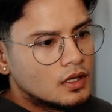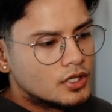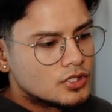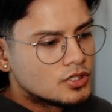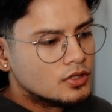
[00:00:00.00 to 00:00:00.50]

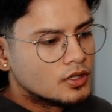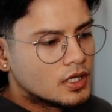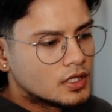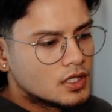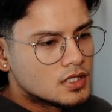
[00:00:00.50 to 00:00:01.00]
And it should look
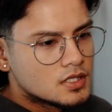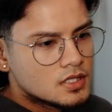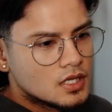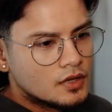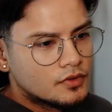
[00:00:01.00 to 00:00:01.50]
like
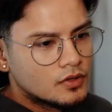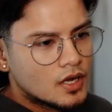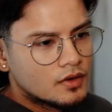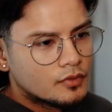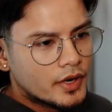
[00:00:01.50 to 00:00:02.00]
this. If you don't
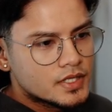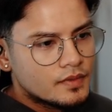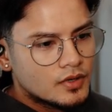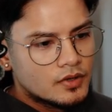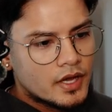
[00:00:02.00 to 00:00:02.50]
have a Rec
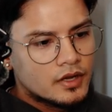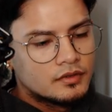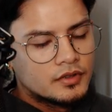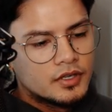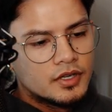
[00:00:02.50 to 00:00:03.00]
709
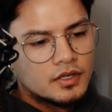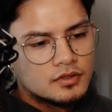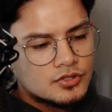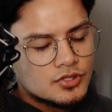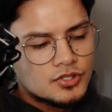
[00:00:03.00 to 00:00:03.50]
converter,
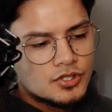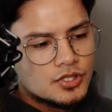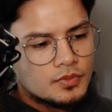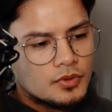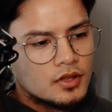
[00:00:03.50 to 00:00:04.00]
just
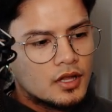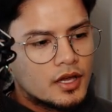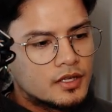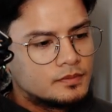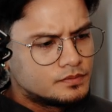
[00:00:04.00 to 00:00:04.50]
search up
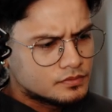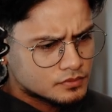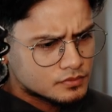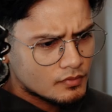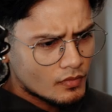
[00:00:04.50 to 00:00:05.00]
online.
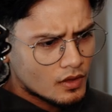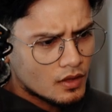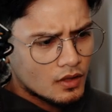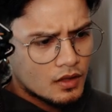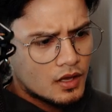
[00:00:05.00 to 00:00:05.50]

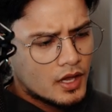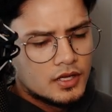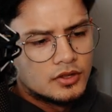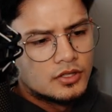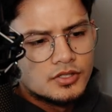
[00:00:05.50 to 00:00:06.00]

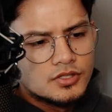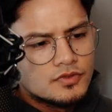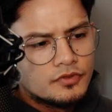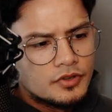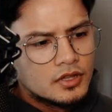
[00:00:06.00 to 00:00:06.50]
And
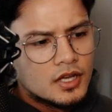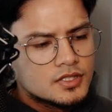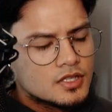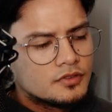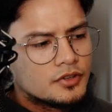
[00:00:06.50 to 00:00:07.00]
there's free
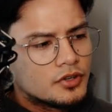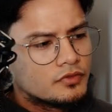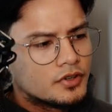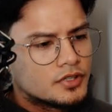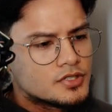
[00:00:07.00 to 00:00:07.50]
LUTs and free
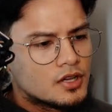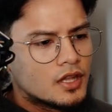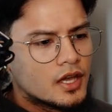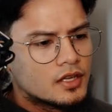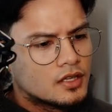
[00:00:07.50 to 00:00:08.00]
converters
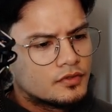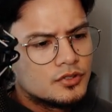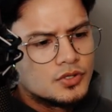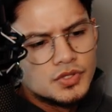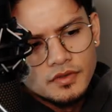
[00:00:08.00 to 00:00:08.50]
online. If
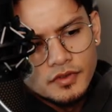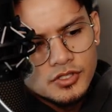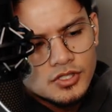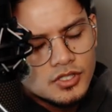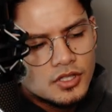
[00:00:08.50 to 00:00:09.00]
you use
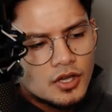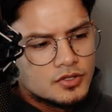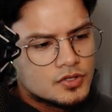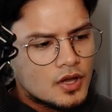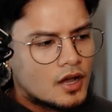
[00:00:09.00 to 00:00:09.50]
DaVinci, they
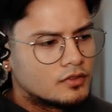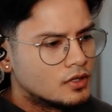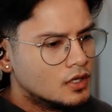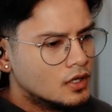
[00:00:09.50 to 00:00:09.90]
also have